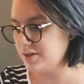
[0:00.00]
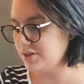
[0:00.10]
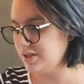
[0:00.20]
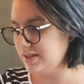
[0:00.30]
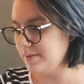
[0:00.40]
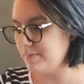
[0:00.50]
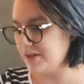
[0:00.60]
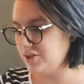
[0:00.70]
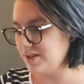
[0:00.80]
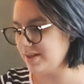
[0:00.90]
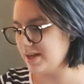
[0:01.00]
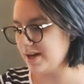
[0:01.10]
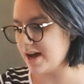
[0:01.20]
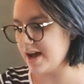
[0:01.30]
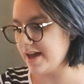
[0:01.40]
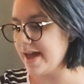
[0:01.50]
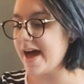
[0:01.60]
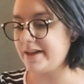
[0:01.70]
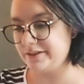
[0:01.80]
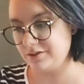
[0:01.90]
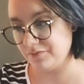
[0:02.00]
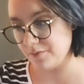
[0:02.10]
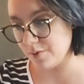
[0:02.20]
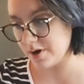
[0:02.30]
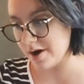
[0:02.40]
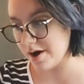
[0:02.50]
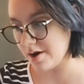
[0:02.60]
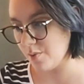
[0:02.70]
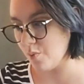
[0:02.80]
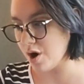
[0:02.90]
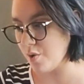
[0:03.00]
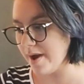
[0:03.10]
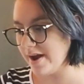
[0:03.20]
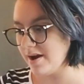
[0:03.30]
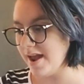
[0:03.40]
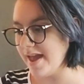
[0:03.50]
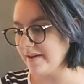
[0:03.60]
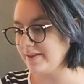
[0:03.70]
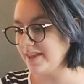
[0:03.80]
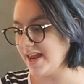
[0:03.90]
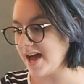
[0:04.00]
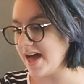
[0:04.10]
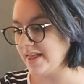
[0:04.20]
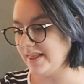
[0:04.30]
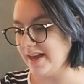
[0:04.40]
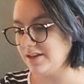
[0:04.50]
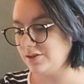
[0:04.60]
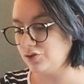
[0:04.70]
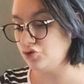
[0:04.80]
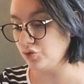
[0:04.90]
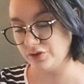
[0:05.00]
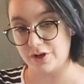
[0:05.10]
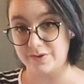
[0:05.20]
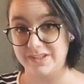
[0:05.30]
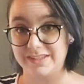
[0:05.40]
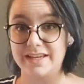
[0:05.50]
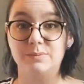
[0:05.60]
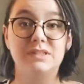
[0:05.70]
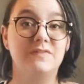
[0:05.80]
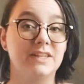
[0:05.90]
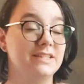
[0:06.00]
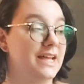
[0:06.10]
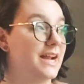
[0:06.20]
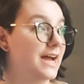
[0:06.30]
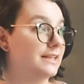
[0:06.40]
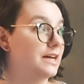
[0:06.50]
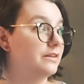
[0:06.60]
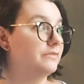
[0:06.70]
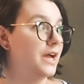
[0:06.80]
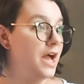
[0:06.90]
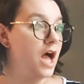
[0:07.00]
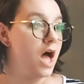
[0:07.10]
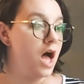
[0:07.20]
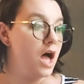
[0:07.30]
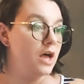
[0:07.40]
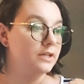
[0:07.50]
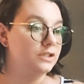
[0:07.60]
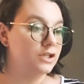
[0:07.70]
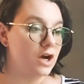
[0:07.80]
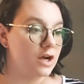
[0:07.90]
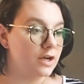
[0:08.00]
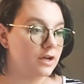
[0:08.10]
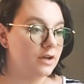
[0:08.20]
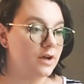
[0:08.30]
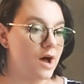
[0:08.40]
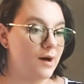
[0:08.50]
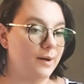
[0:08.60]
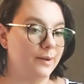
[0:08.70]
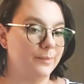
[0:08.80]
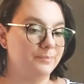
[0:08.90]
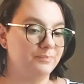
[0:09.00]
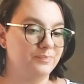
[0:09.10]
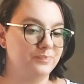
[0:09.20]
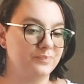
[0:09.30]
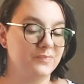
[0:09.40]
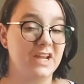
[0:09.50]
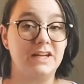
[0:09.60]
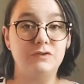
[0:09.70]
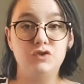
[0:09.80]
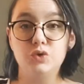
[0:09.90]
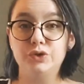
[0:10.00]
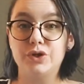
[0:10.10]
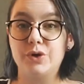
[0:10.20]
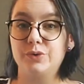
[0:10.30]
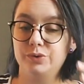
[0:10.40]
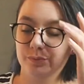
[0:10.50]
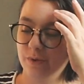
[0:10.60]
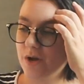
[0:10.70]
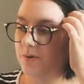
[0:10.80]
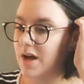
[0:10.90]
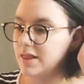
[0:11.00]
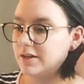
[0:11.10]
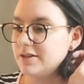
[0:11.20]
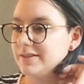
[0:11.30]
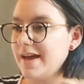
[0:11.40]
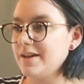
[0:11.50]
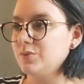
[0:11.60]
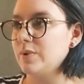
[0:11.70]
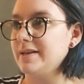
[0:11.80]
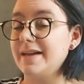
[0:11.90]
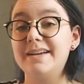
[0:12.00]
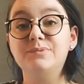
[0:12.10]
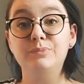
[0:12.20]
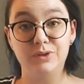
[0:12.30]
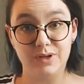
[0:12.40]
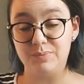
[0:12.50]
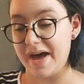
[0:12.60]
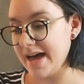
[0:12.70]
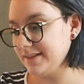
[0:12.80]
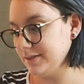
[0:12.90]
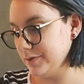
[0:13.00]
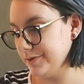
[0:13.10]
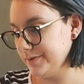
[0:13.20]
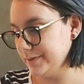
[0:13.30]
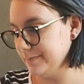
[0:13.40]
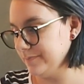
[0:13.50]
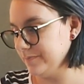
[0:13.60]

she did mention that I asked for workwear and that I liked jewel tones, because I specifically said I love dark, kind of jewel tone colors as well as muted pastels.